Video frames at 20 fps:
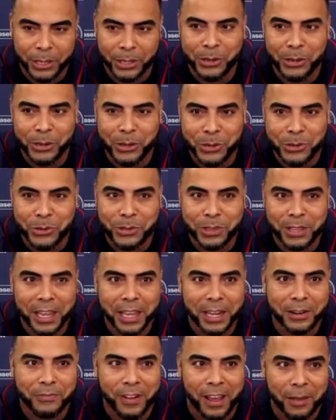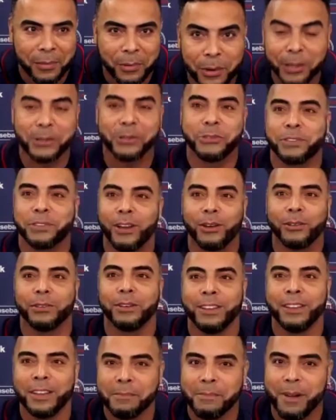You know, you they hit a fly ball, you see, oh,
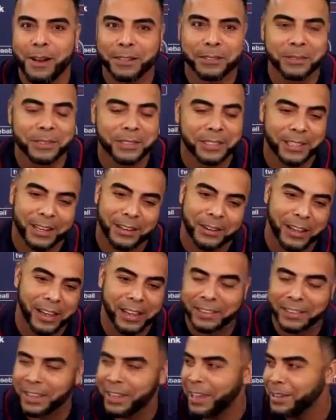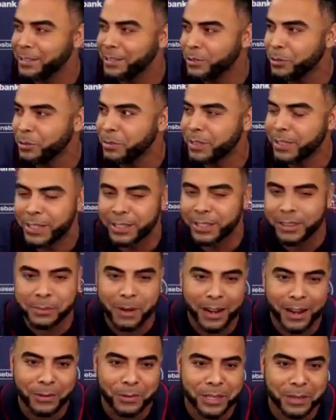Buxton's there. Okay, the game is over. No
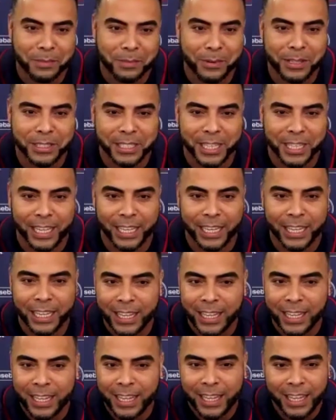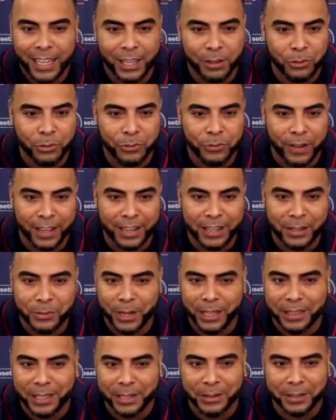matter where the ball is hit, he will find a
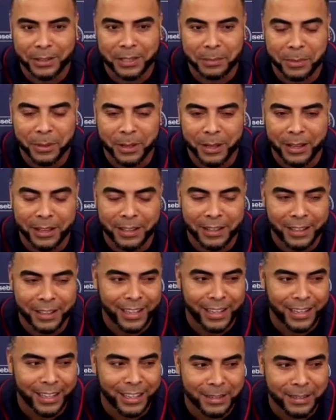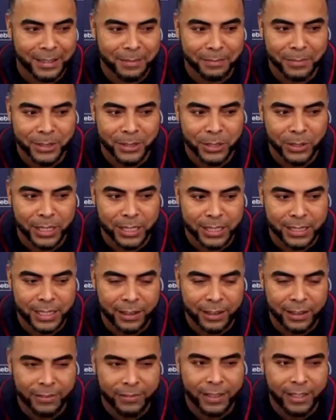way to cut the ball. Um, so it's
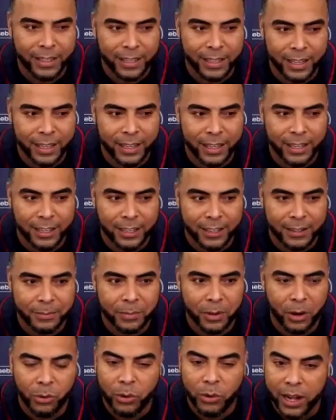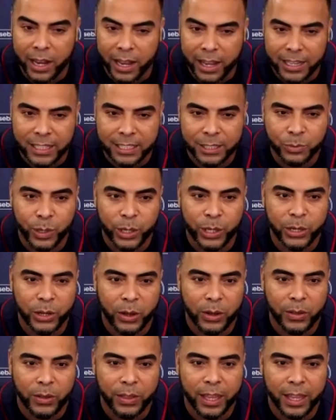definitely uh, a release. We
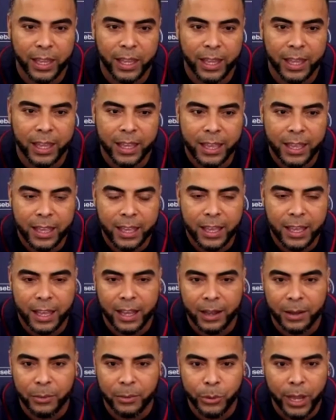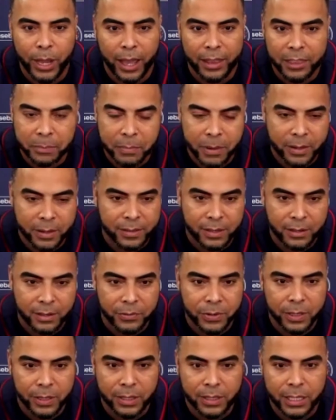know that uh, we have the best center
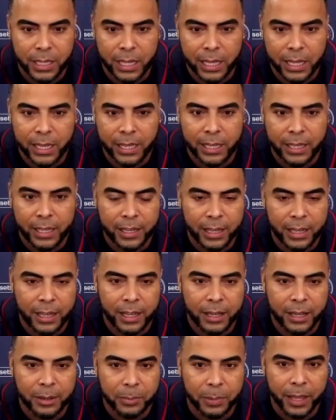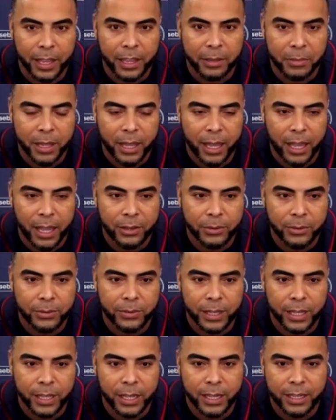field in the league uh, playing behind you,
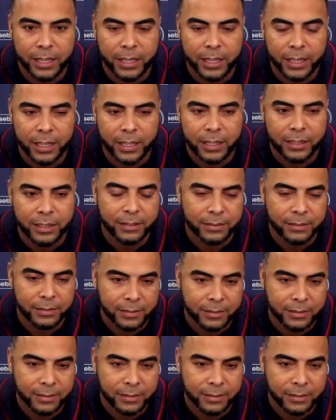and and